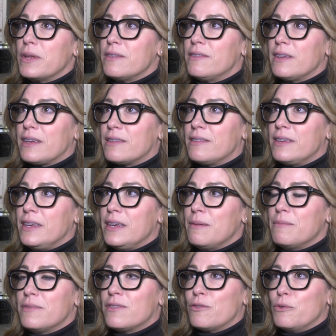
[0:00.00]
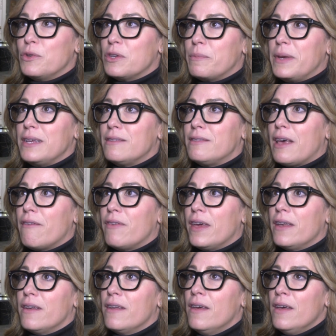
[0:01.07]
with six teams, soon to be
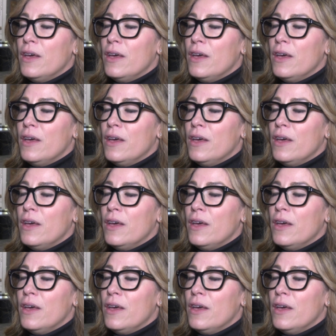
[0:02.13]
seven,